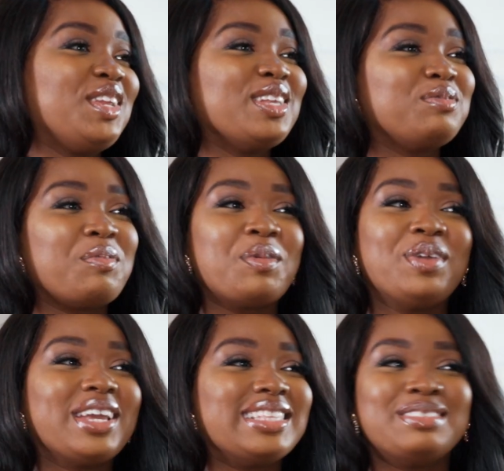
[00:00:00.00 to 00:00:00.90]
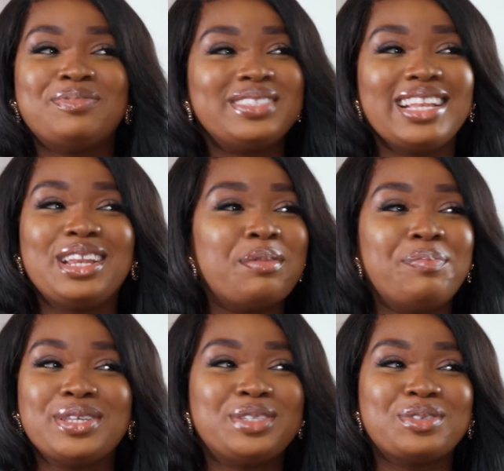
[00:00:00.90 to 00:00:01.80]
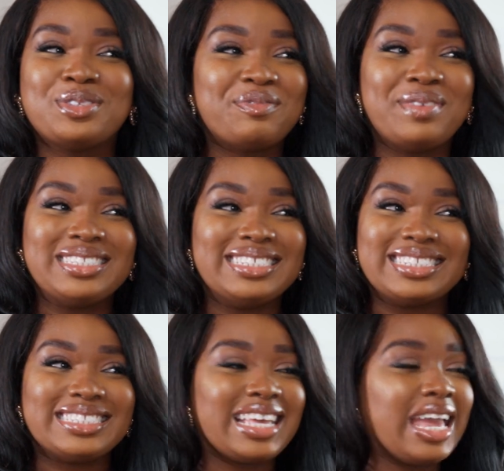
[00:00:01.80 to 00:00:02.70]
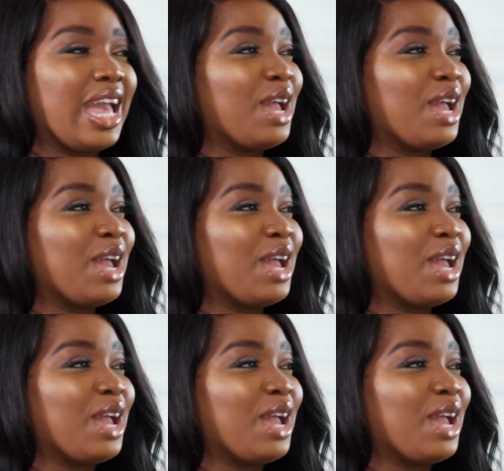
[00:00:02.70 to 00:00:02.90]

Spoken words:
as women, we can send in the pistols of messages.